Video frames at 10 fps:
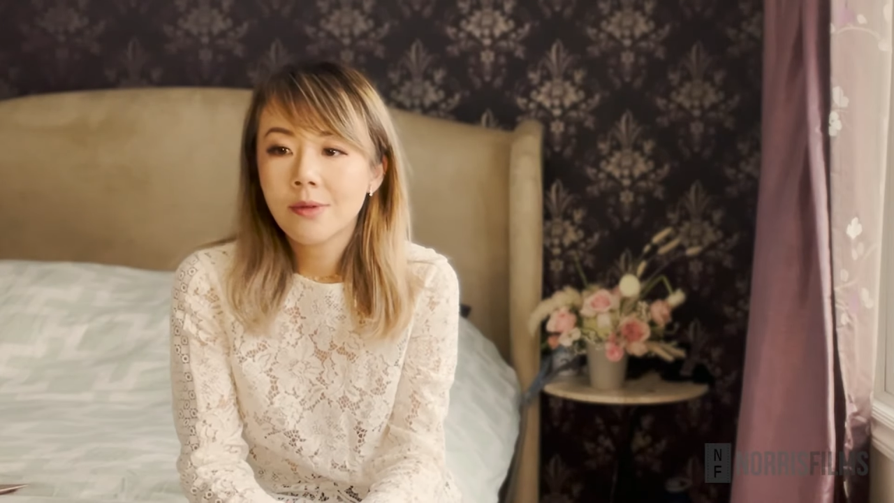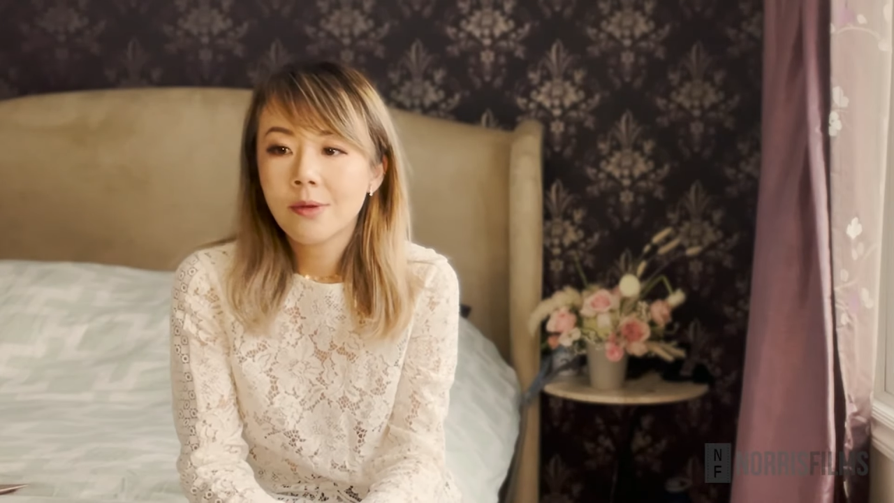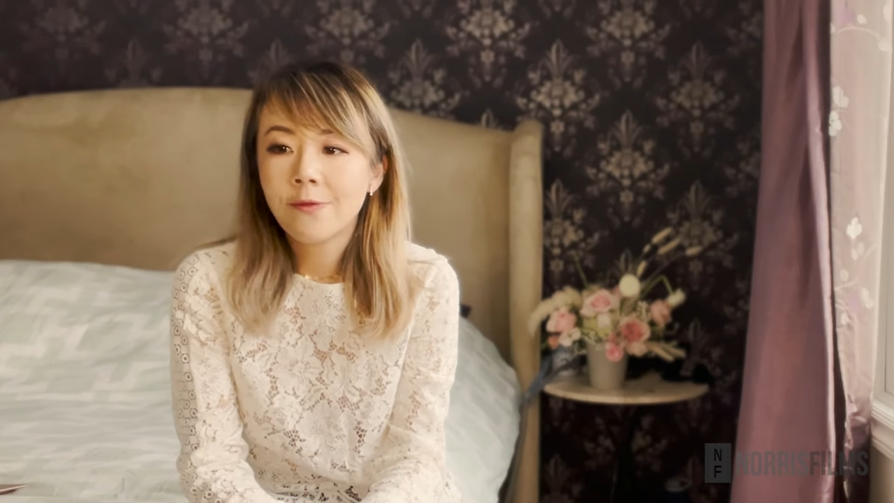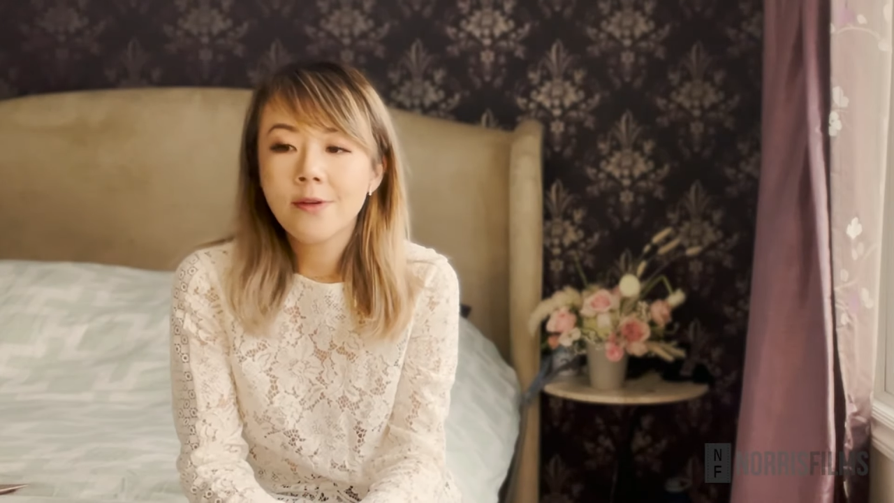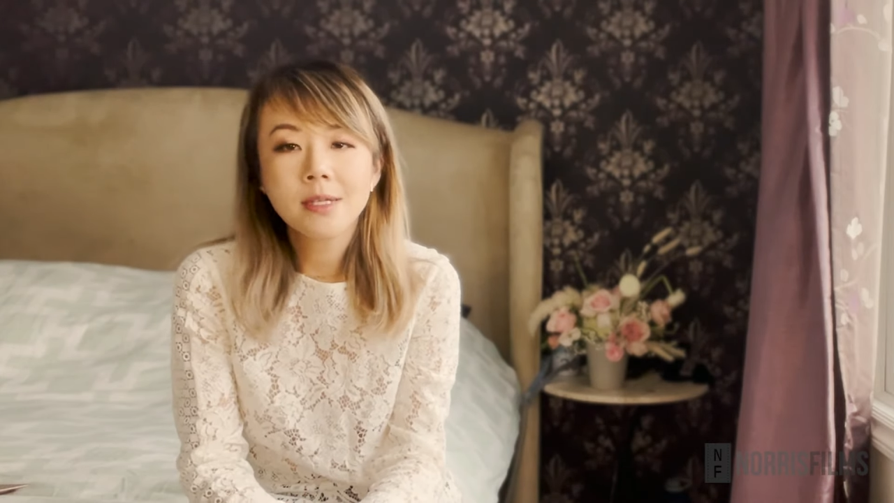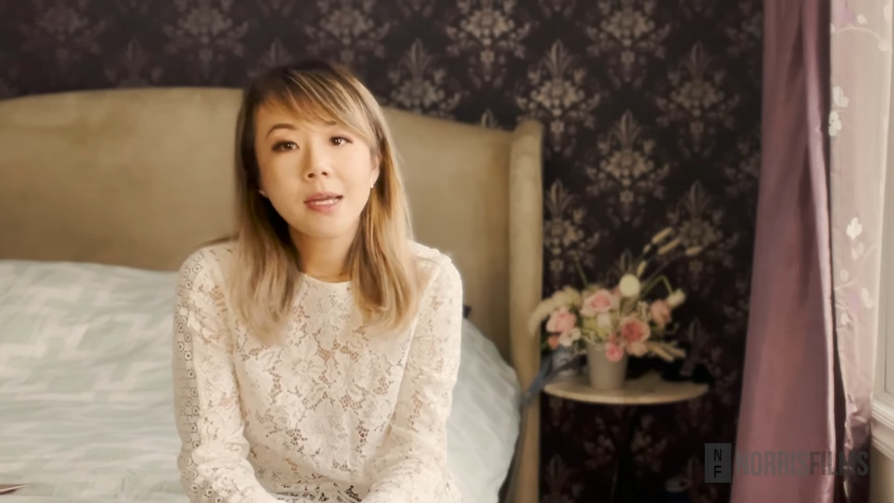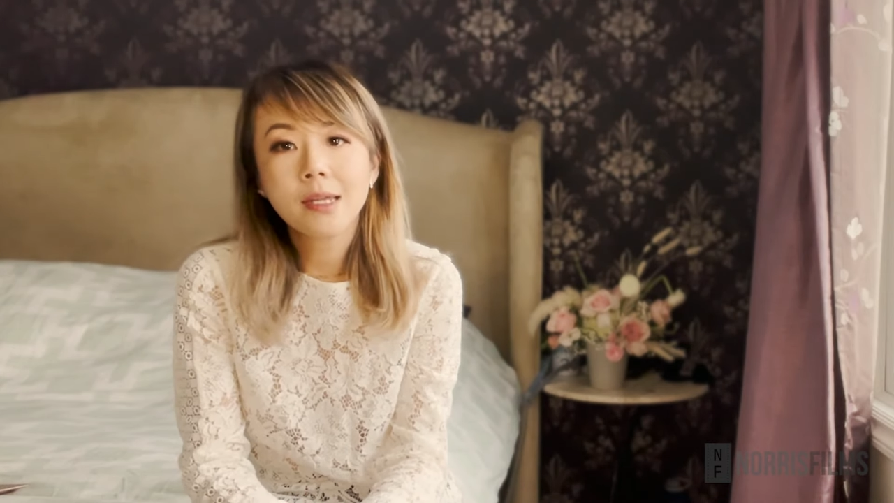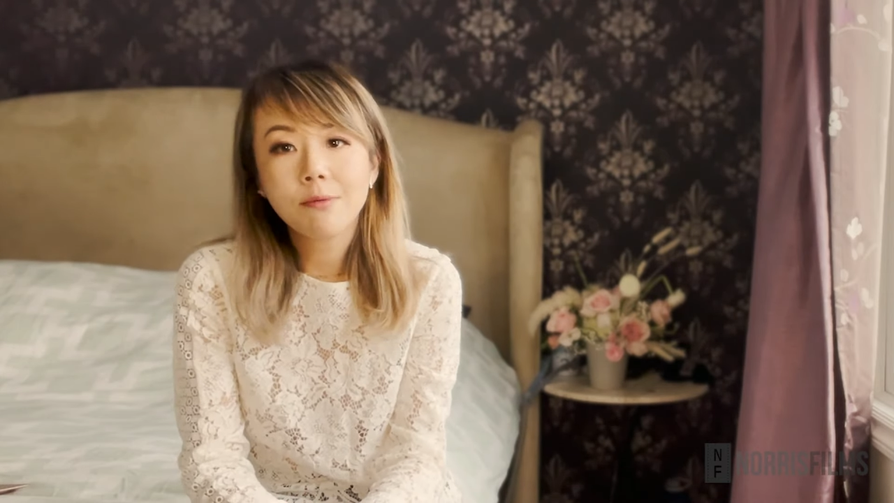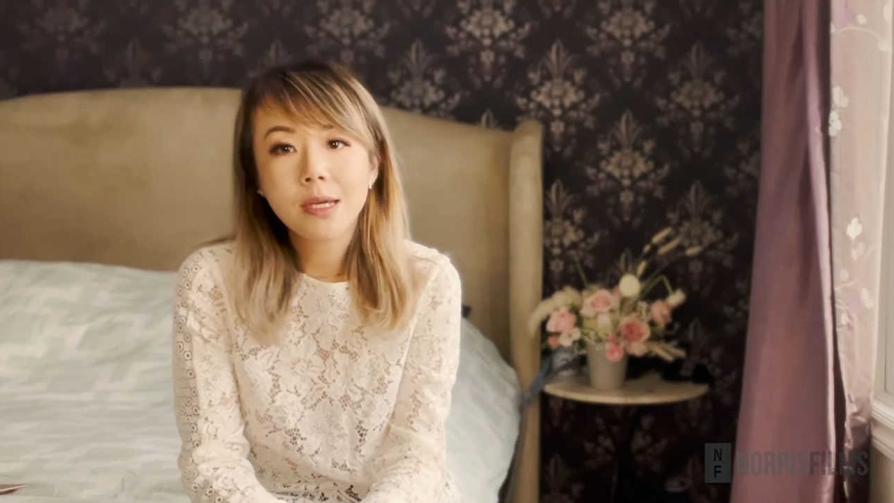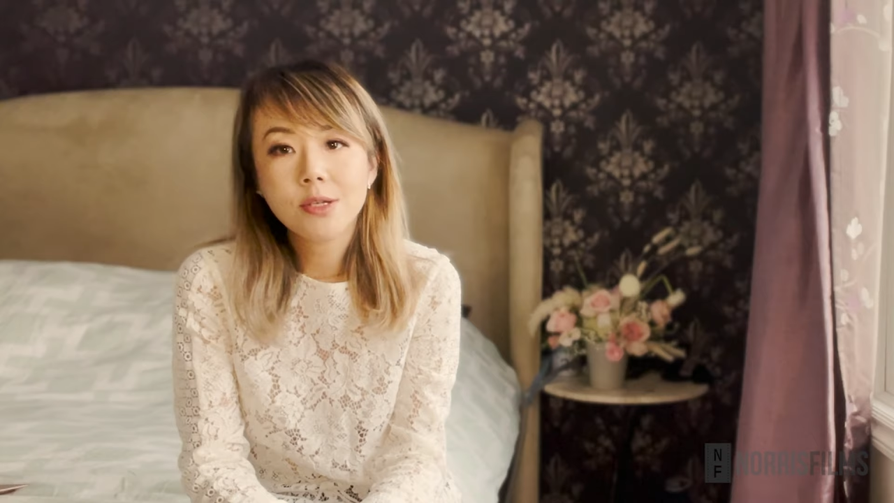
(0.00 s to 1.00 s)
the first thing
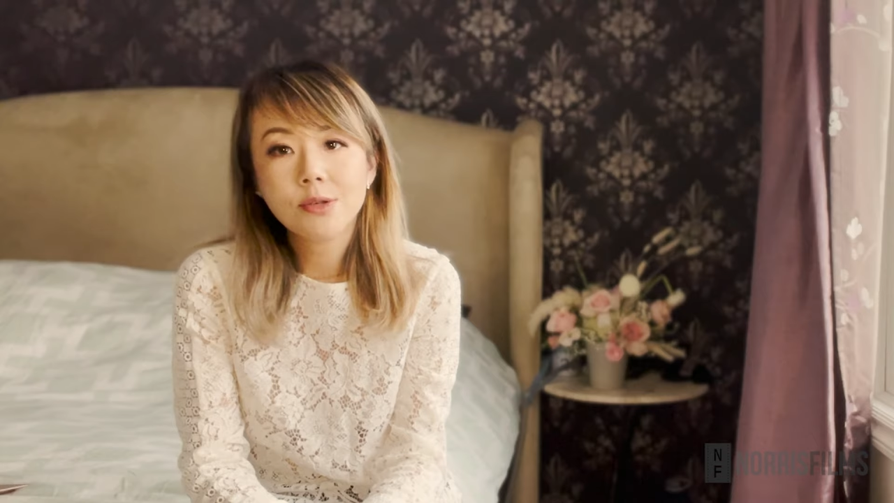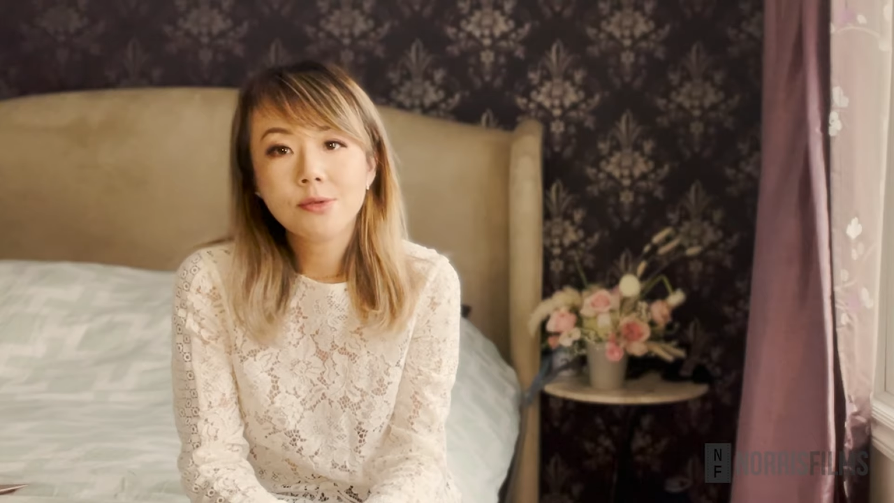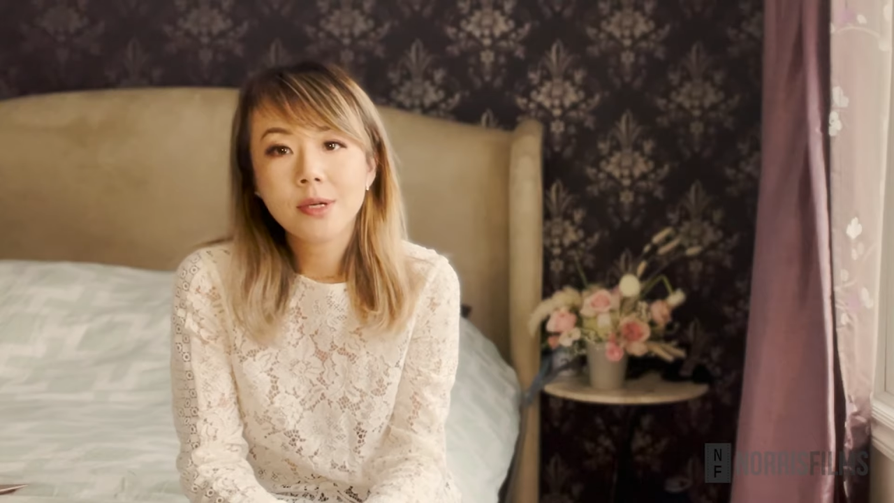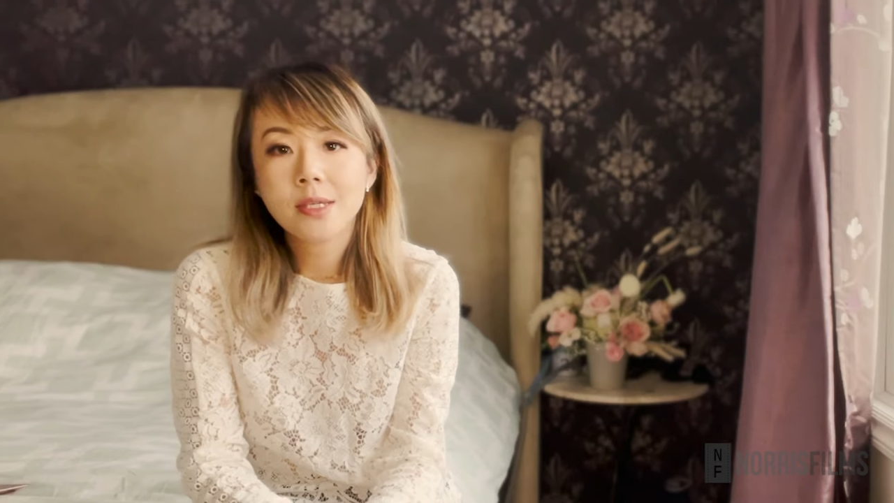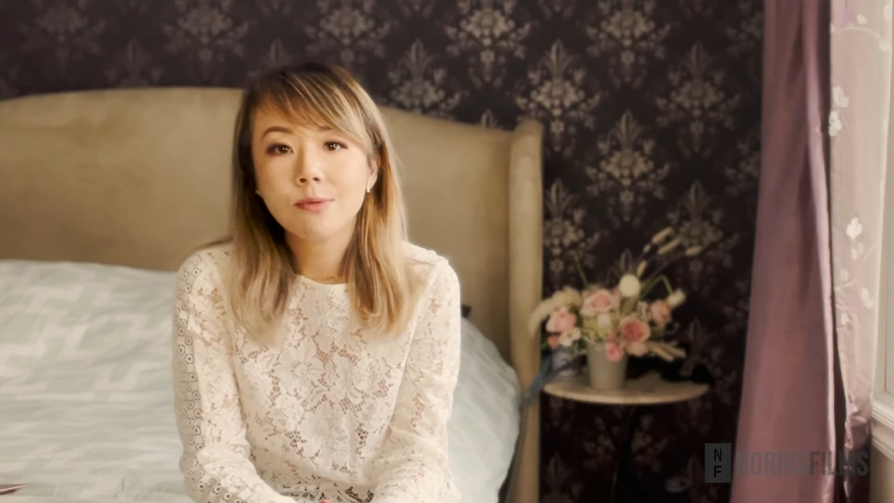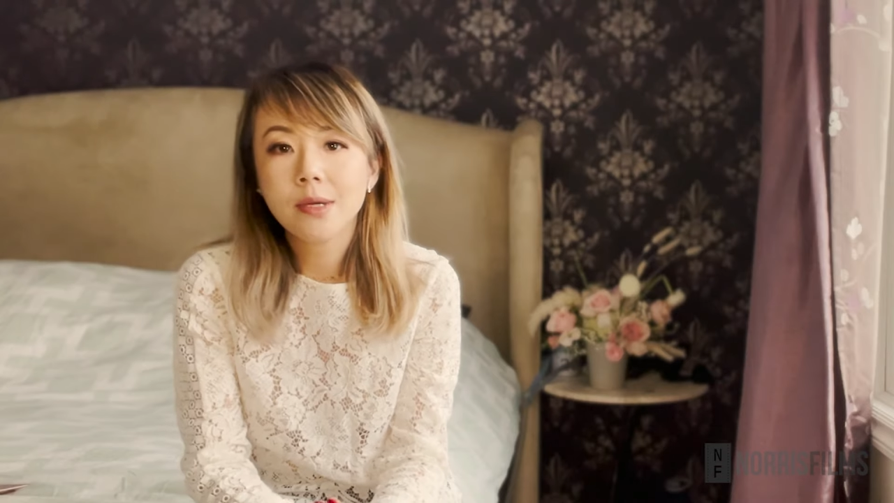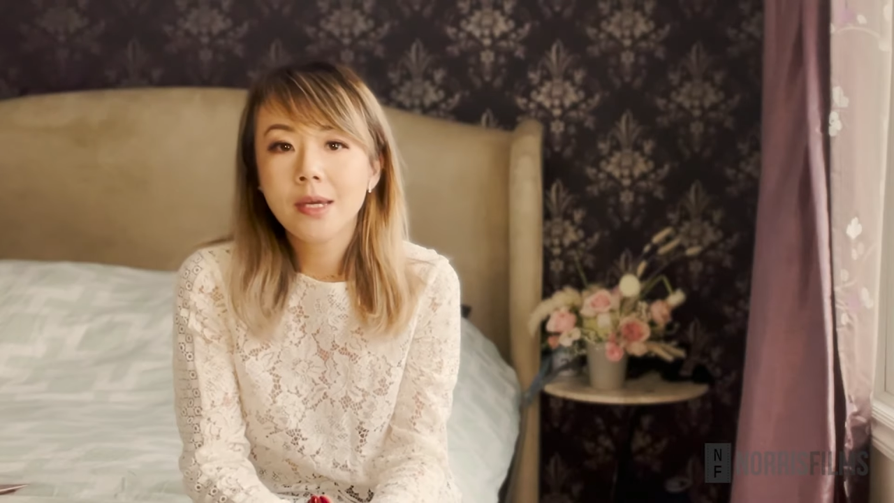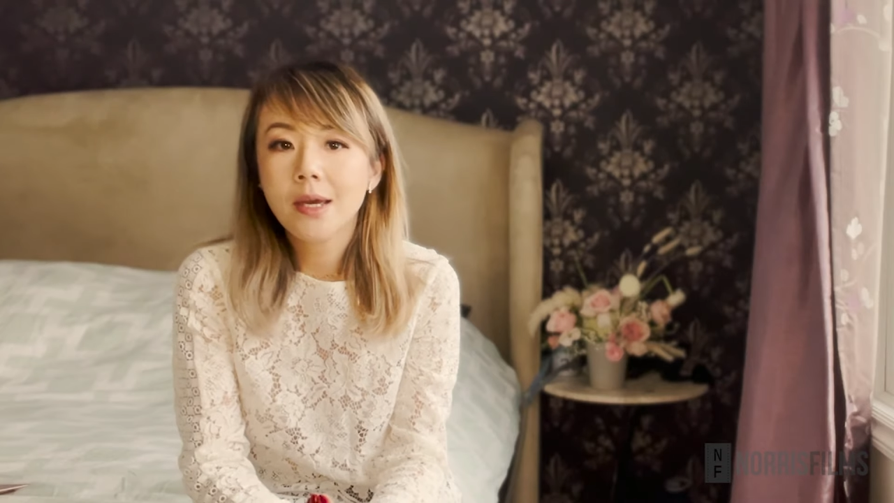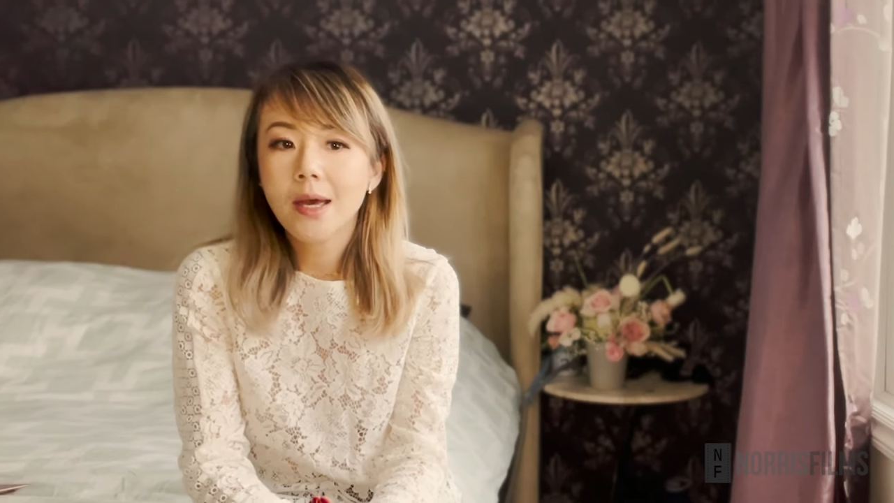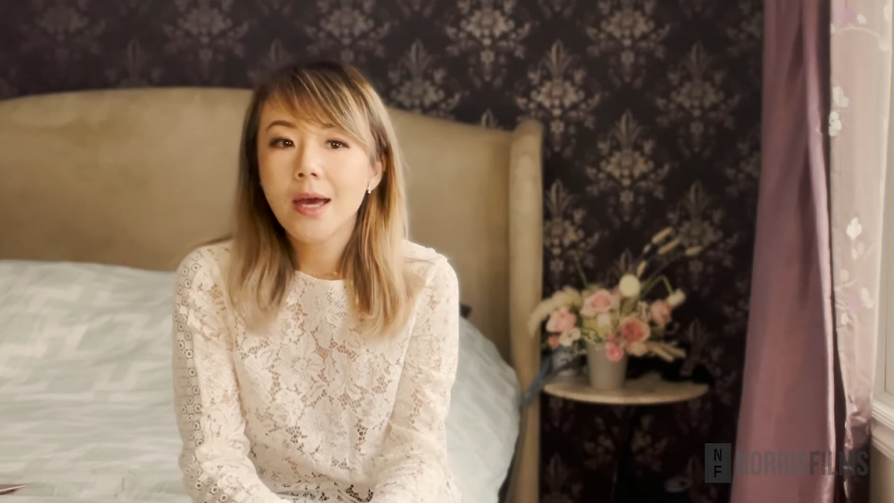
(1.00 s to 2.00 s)
that we do is we